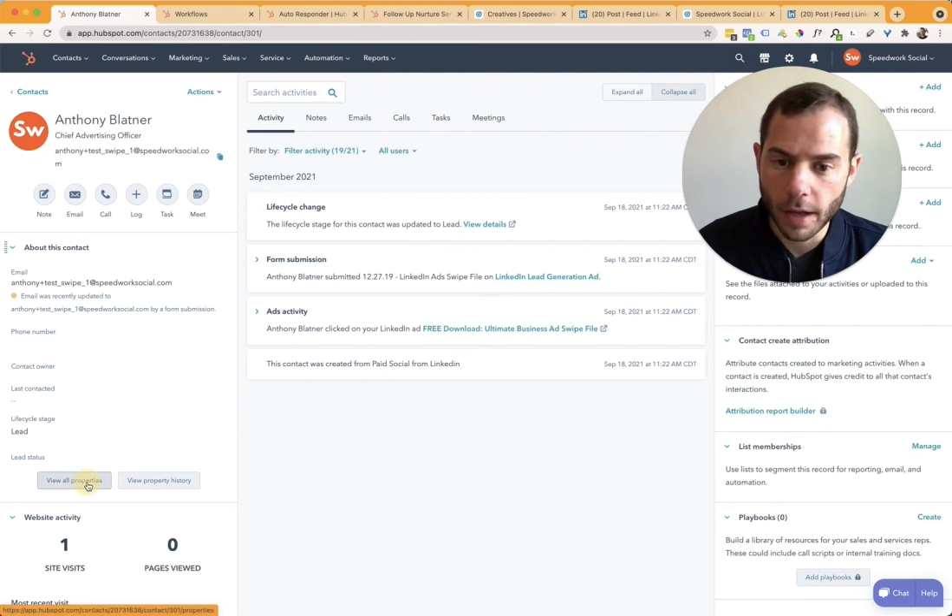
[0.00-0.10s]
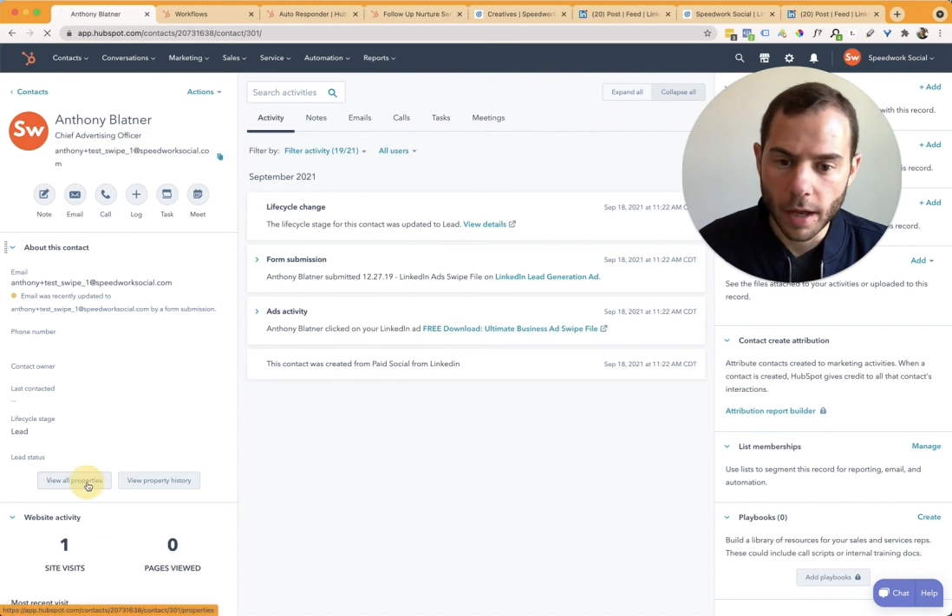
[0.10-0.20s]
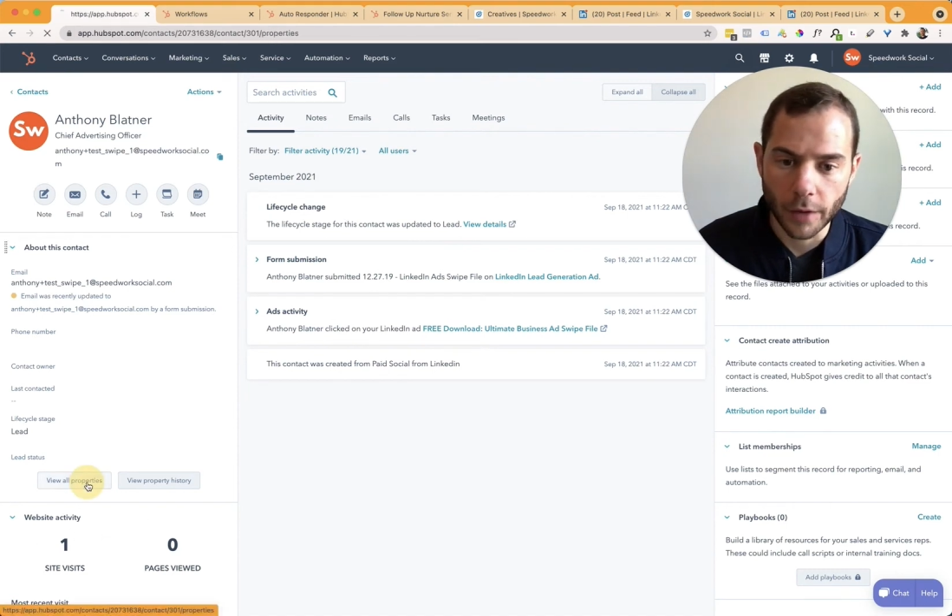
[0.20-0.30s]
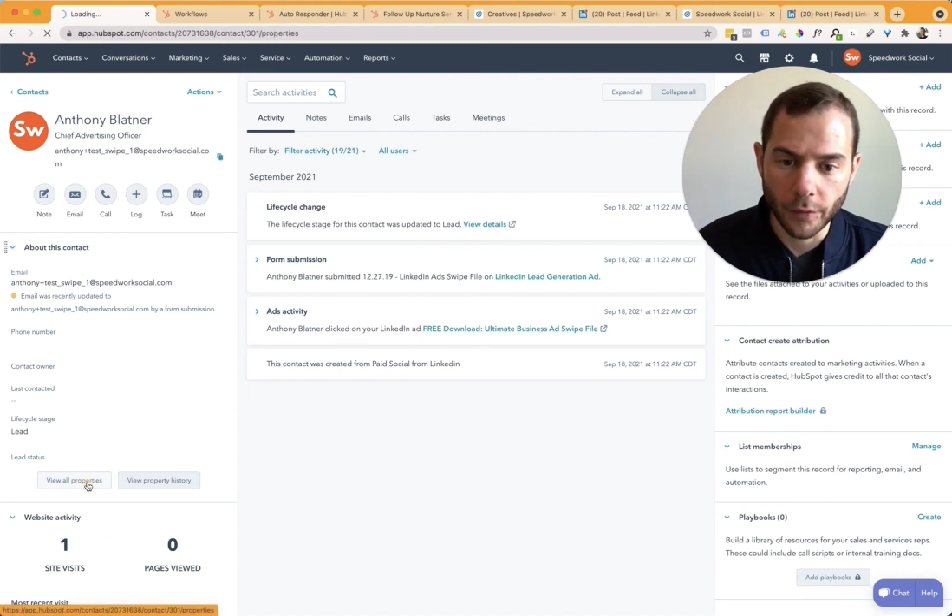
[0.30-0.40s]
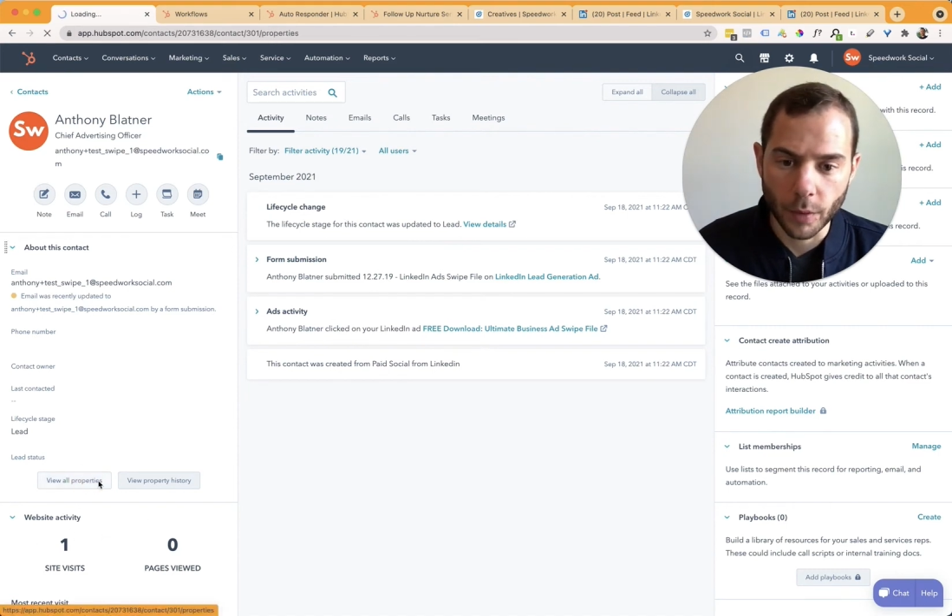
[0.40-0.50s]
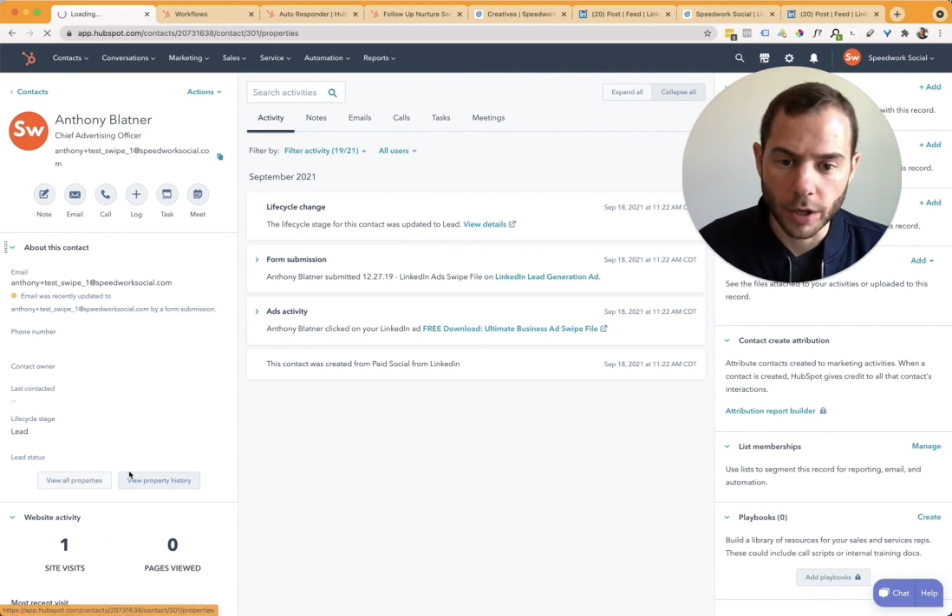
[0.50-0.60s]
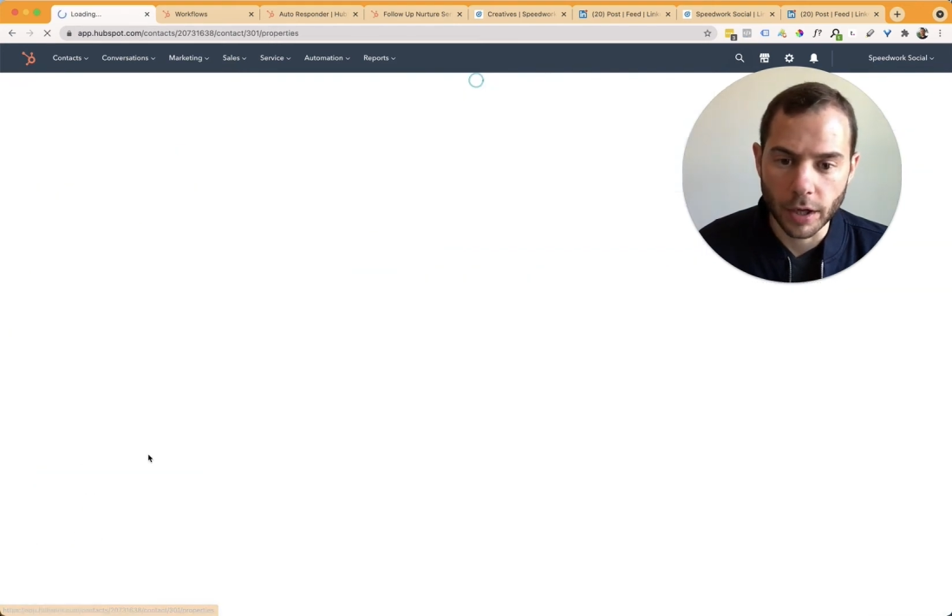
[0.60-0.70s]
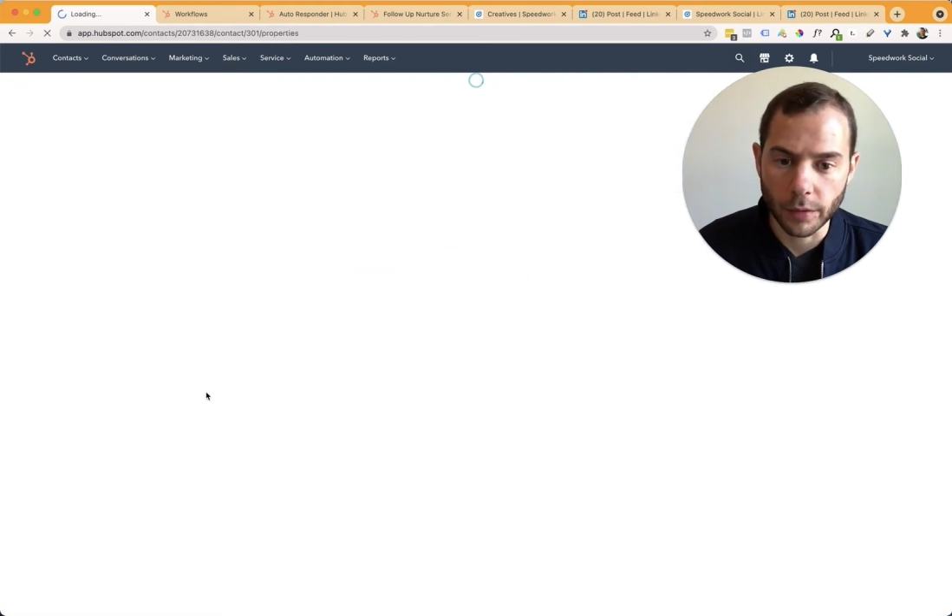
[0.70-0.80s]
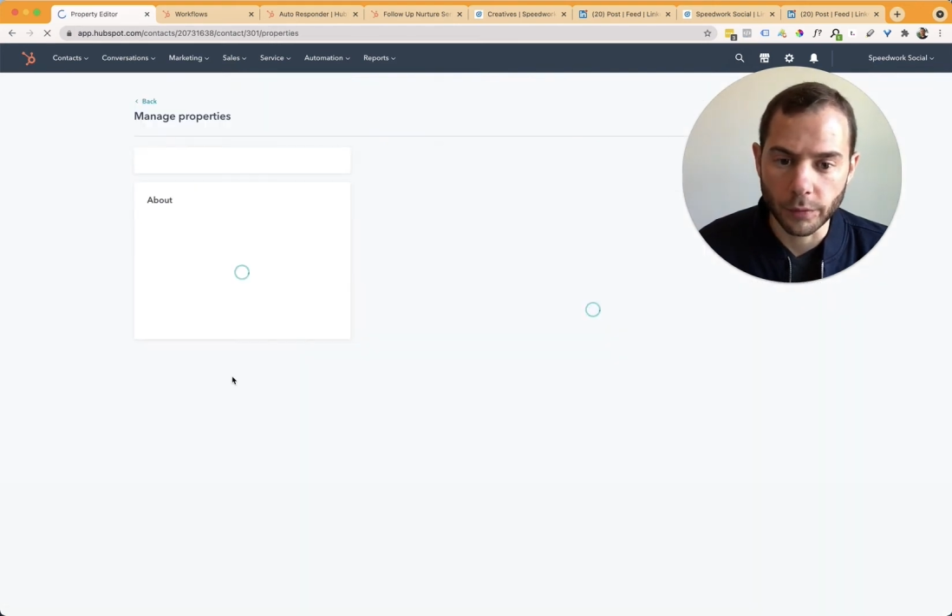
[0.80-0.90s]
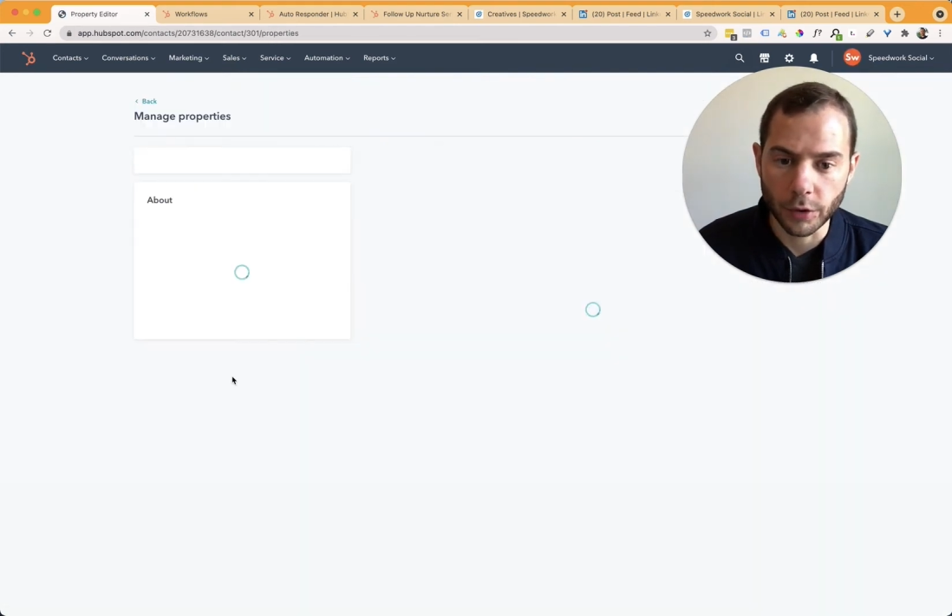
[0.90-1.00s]
and if I want to
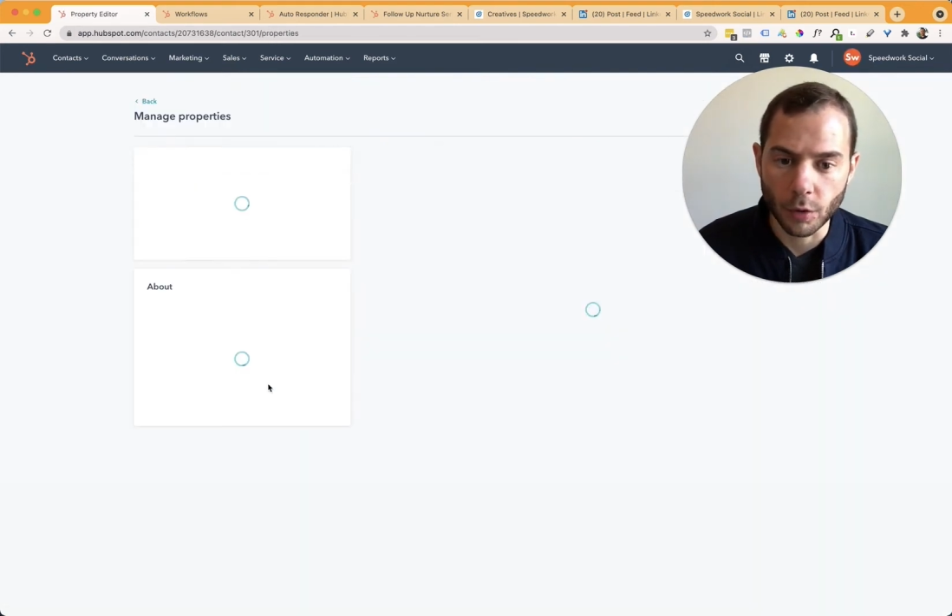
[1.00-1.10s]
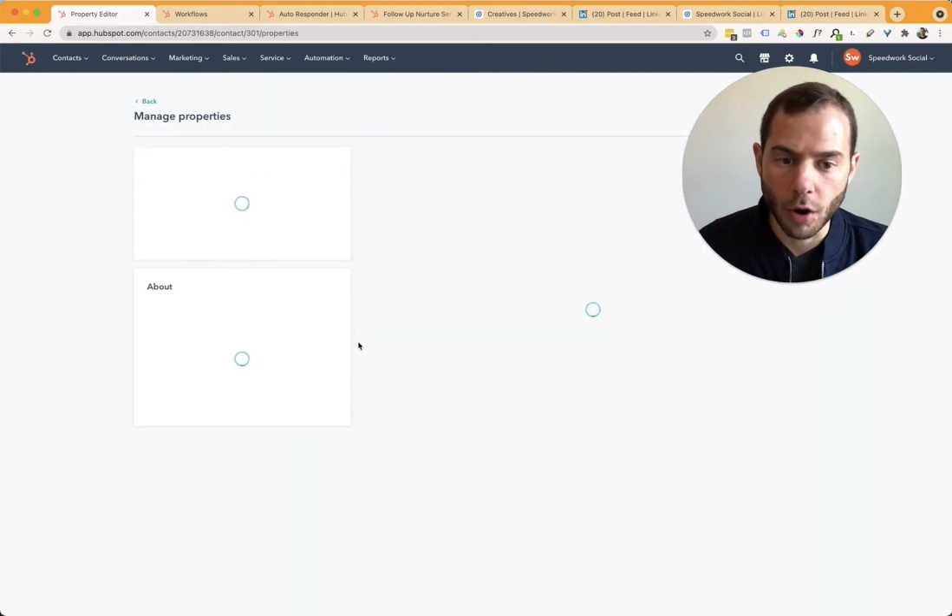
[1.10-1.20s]
hit view